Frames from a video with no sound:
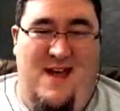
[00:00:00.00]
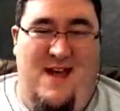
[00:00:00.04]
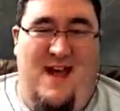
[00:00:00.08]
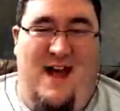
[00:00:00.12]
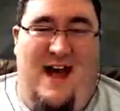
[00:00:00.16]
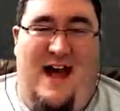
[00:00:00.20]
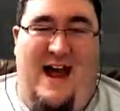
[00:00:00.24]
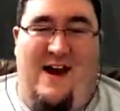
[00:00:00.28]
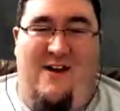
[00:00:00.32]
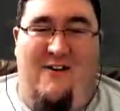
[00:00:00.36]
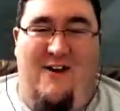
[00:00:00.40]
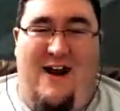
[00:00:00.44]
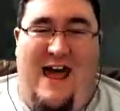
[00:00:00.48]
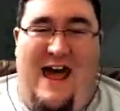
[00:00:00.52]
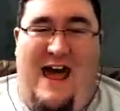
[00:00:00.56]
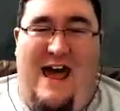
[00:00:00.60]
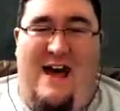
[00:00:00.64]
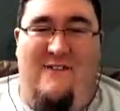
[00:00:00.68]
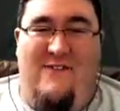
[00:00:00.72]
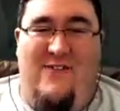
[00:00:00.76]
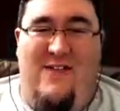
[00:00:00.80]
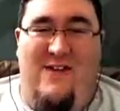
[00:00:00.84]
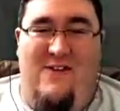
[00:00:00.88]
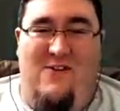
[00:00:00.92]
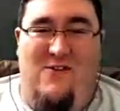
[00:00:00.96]
I don't
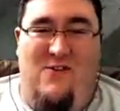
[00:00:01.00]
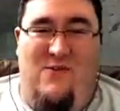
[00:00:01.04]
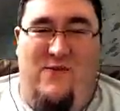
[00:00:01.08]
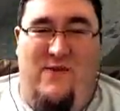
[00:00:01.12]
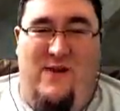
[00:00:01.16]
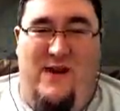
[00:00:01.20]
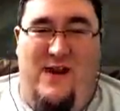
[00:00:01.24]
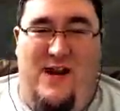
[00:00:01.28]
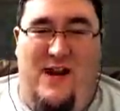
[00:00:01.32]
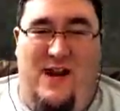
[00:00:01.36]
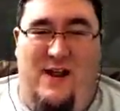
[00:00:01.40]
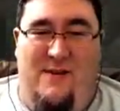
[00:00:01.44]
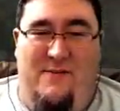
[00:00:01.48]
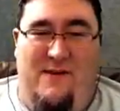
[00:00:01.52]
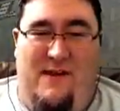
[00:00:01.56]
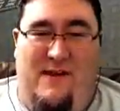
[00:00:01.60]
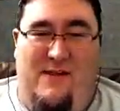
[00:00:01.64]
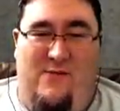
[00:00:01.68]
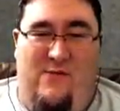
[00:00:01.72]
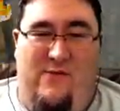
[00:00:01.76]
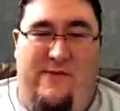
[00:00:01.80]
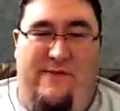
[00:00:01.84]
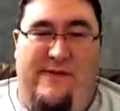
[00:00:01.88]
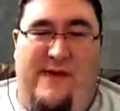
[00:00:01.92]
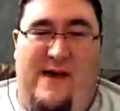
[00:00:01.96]
have to use vanilla
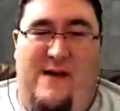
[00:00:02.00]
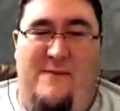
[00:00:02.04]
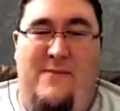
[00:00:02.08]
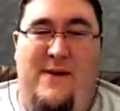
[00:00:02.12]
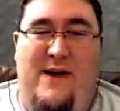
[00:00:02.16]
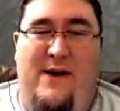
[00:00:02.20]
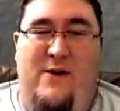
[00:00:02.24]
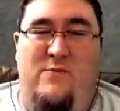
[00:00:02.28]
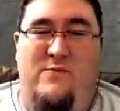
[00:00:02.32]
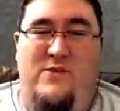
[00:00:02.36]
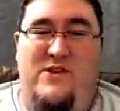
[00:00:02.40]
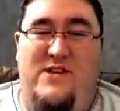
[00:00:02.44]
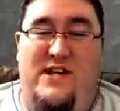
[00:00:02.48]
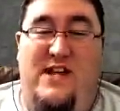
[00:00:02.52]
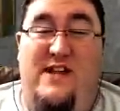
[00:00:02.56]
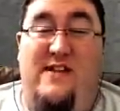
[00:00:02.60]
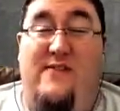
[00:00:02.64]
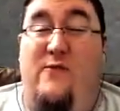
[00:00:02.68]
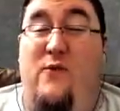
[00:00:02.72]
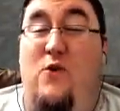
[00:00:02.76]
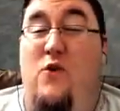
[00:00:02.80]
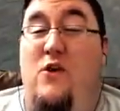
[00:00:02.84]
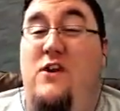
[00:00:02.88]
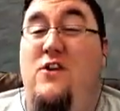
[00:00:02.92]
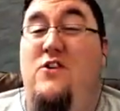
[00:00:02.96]
because we've got better
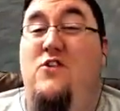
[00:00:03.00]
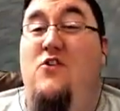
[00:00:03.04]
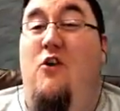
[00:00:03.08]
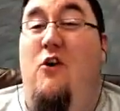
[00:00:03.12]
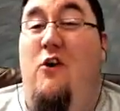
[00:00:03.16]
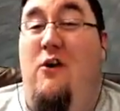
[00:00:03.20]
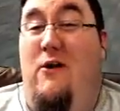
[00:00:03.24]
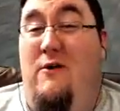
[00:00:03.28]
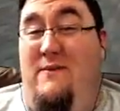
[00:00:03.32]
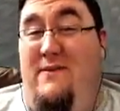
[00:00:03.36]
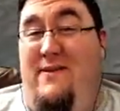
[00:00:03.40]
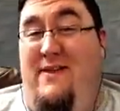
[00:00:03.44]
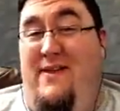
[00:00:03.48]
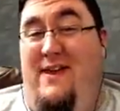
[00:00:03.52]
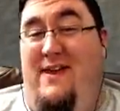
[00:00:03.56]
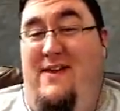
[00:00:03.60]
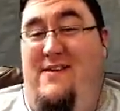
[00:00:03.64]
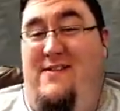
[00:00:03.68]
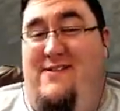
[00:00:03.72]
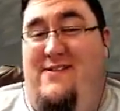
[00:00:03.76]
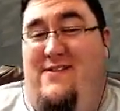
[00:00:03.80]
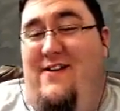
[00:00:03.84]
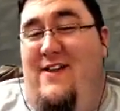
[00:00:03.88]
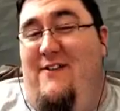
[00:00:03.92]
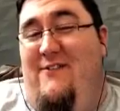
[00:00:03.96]
machines for it normally.
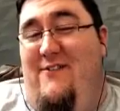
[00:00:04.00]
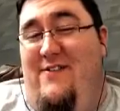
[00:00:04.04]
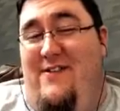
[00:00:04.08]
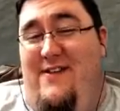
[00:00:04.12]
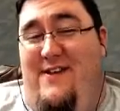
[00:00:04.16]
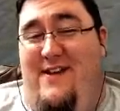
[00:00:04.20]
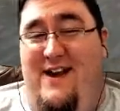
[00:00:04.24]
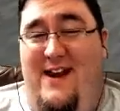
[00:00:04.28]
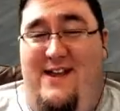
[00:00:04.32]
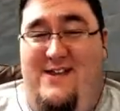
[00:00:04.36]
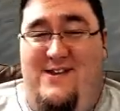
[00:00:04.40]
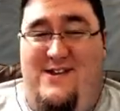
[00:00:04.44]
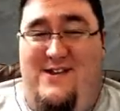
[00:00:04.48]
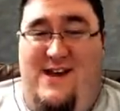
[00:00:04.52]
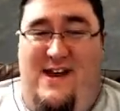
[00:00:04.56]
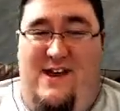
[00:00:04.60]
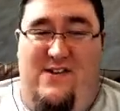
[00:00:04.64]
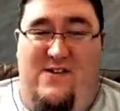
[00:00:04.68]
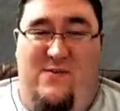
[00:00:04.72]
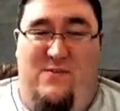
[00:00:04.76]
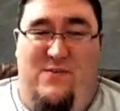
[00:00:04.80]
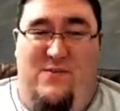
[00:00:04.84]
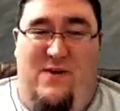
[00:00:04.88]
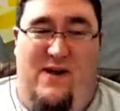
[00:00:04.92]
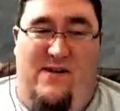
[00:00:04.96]
So that was a good
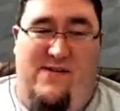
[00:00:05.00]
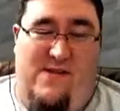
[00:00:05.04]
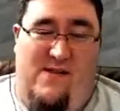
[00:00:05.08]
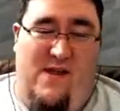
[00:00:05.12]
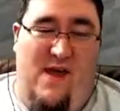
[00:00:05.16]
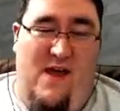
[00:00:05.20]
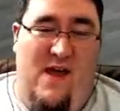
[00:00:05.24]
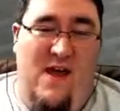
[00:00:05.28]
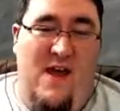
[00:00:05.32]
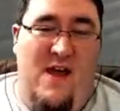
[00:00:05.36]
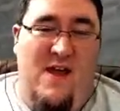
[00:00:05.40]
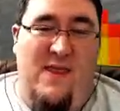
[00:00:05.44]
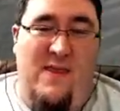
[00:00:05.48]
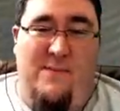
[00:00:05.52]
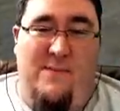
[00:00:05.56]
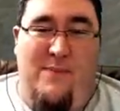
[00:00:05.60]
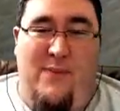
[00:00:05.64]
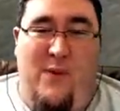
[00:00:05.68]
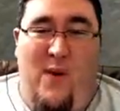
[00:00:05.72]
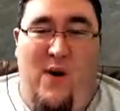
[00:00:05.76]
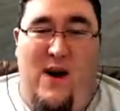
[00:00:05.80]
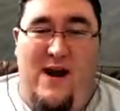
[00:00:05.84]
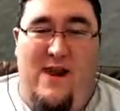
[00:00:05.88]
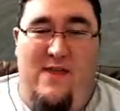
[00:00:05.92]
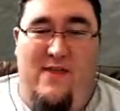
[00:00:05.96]
educational process. The
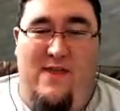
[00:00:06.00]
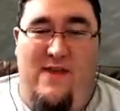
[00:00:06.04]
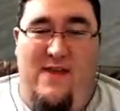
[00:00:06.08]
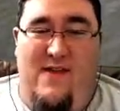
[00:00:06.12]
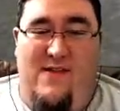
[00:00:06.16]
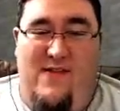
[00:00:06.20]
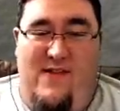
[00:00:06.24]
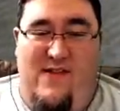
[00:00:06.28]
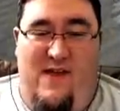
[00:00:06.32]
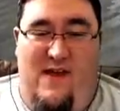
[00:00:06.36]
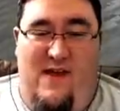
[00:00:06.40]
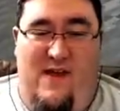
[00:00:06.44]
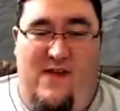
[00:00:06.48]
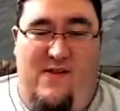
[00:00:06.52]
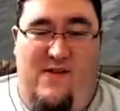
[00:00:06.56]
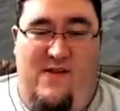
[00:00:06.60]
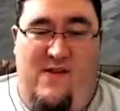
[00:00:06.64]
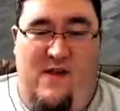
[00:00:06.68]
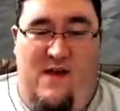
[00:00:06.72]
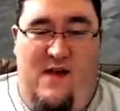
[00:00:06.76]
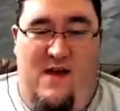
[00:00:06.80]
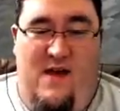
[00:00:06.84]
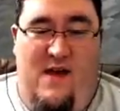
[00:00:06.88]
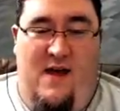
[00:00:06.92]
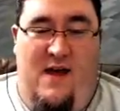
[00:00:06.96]
point of this is,
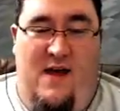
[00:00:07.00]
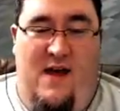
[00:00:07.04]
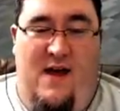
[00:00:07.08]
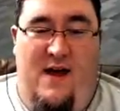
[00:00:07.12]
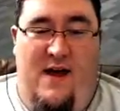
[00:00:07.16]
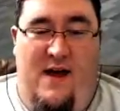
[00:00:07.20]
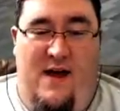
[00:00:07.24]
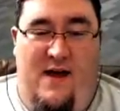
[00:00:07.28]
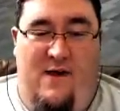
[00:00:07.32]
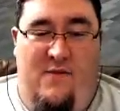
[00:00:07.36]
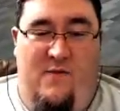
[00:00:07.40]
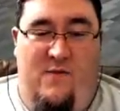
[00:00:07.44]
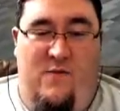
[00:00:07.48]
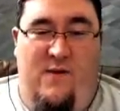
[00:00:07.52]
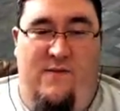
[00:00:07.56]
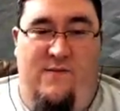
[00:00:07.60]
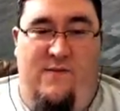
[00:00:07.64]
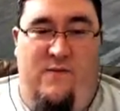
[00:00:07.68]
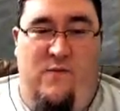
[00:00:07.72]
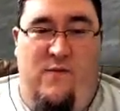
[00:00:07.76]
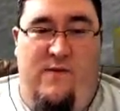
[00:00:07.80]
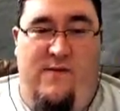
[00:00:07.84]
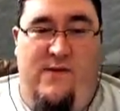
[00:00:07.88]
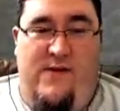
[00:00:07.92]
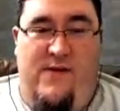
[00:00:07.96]

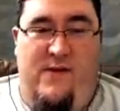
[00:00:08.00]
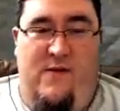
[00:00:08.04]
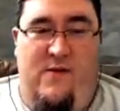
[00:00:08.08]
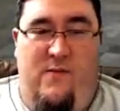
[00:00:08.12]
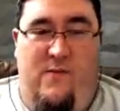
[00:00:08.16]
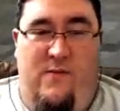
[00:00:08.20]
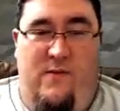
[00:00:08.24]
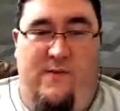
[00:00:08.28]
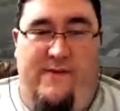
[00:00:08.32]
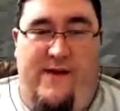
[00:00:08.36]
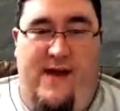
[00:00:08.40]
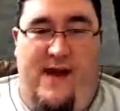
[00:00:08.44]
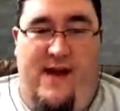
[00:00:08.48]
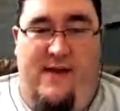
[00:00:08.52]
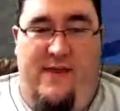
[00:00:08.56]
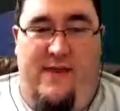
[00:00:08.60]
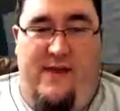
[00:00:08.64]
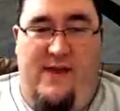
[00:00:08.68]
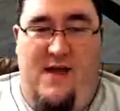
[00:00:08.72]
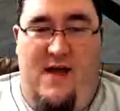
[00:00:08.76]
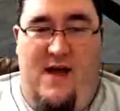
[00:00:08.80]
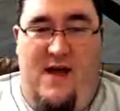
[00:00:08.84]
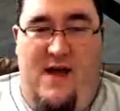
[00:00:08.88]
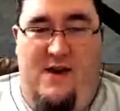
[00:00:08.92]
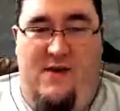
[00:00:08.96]
we've got
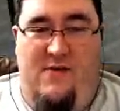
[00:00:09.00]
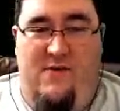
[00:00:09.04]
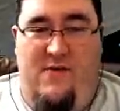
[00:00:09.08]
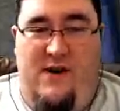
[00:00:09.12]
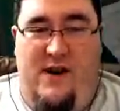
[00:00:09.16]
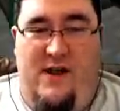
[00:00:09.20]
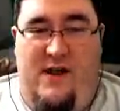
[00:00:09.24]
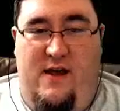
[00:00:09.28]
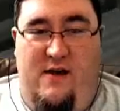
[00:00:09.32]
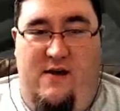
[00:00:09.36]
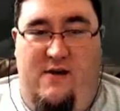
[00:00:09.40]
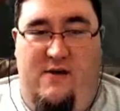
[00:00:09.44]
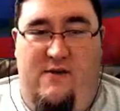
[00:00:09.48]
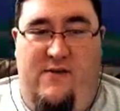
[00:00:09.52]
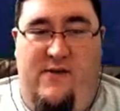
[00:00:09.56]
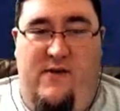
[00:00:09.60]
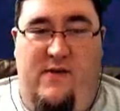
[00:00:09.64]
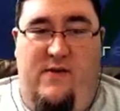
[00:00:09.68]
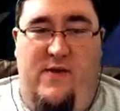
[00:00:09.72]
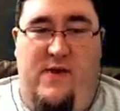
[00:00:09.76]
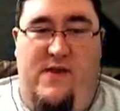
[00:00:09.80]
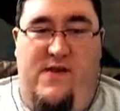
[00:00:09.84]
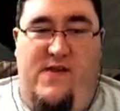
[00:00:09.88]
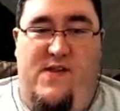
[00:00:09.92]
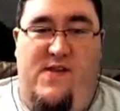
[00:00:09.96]
the conduit here.
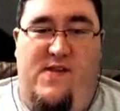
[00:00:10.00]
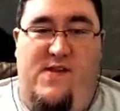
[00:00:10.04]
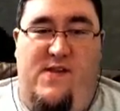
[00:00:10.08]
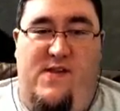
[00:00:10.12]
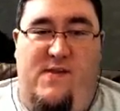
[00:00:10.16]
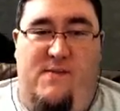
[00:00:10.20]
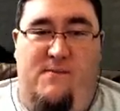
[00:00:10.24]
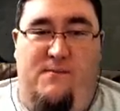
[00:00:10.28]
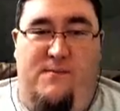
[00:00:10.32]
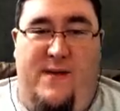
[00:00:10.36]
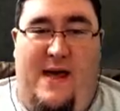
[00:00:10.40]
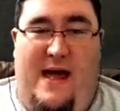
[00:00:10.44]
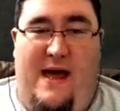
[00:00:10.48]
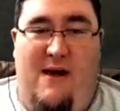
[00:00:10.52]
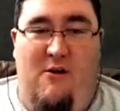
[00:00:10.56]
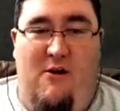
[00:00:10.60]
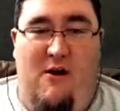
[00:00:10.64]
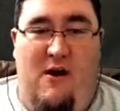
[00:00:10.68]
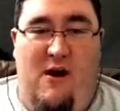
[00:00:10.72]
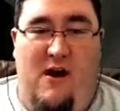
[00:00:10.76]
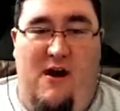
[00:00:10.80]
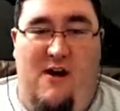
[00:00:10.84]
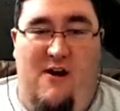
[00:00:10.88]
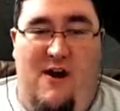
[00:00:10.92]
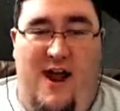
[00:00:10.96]
So this is powering our